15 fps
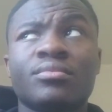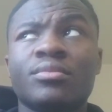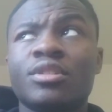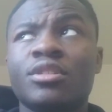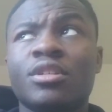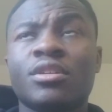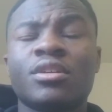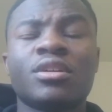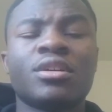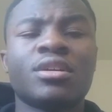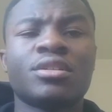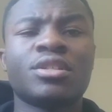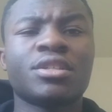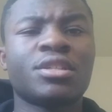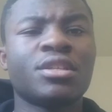you know,
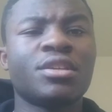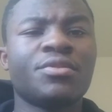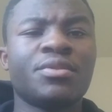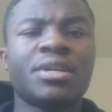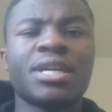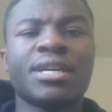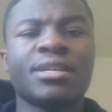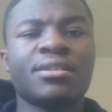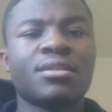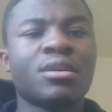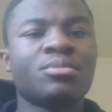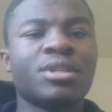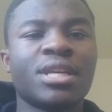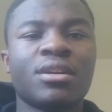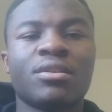uh, just to give you guys an
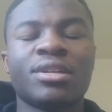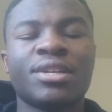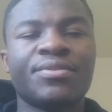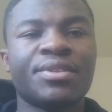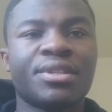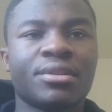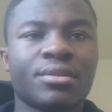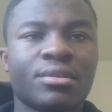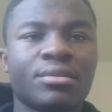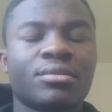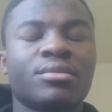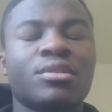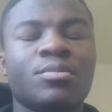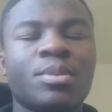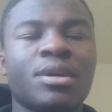update on
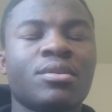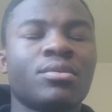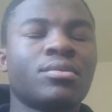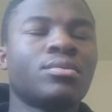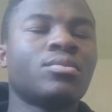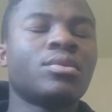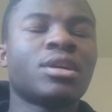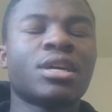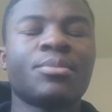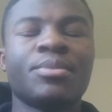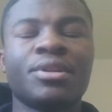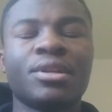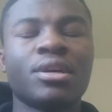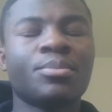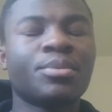everything about what I've
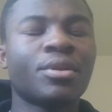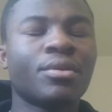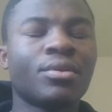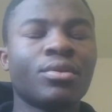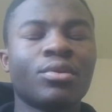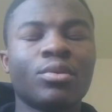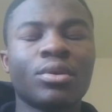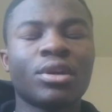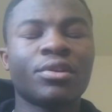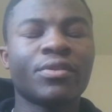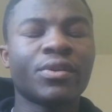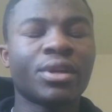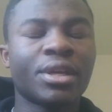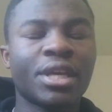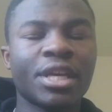been up to or
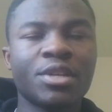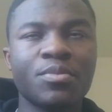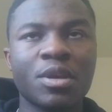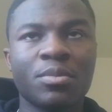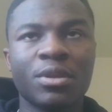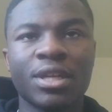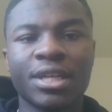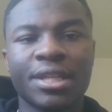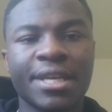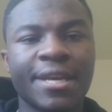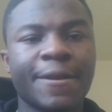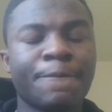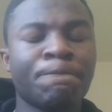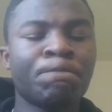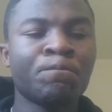whatever the case may be like
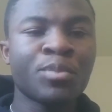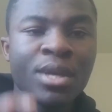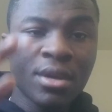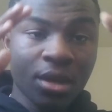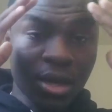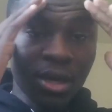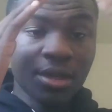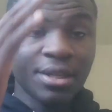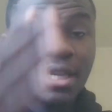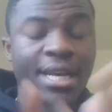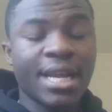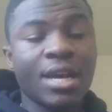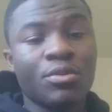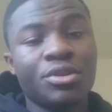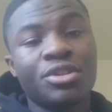that. Other than
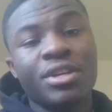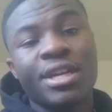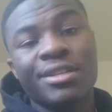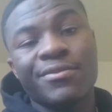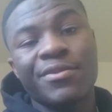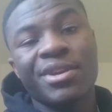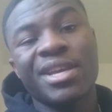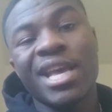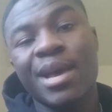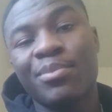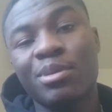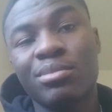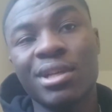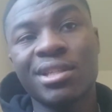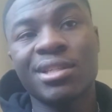that, I wish you guys a very
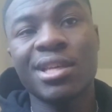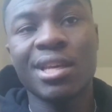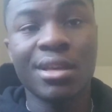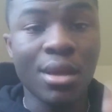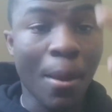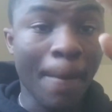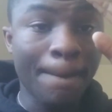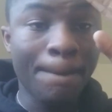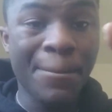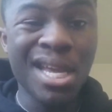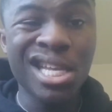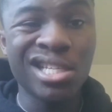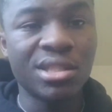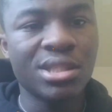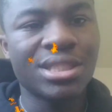happy, blessed day.
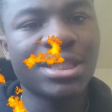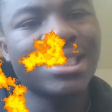Peace.